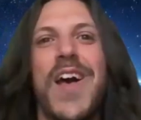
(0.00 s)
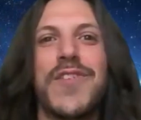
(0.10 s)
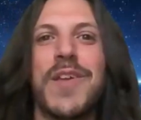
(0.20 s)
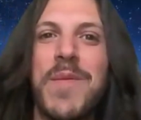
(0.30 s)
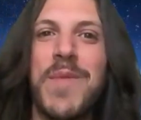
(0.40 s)
I
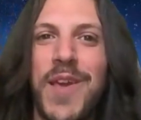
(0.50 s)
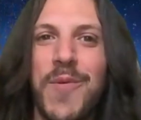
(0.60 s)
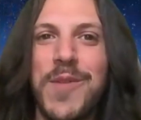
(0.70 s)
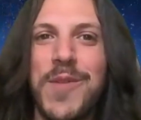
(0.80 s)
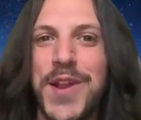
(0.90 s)
was like, maybe
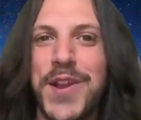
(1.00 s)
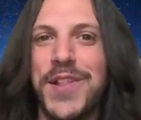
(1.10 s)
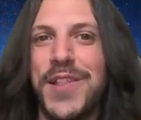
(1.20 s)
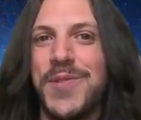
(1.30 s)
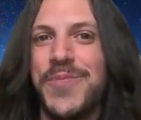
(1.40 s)
they want to be
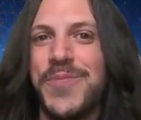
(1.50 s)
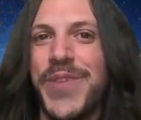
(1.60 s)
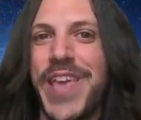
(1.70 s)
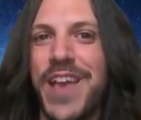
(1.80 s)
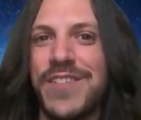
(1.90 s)
on
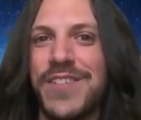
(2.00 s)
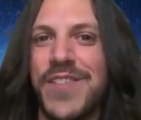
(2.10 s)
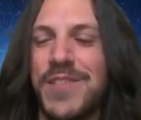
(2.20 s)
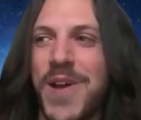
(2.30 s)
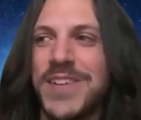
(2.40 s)
the guest on
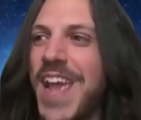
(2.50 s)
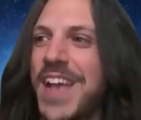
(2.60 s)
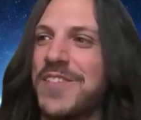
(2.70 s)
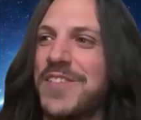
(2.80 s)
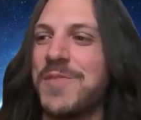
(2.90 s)
this
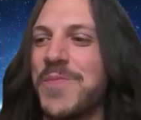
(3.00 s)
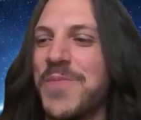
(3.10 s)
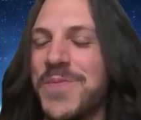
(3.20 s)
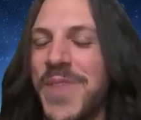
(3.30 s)
podcast too.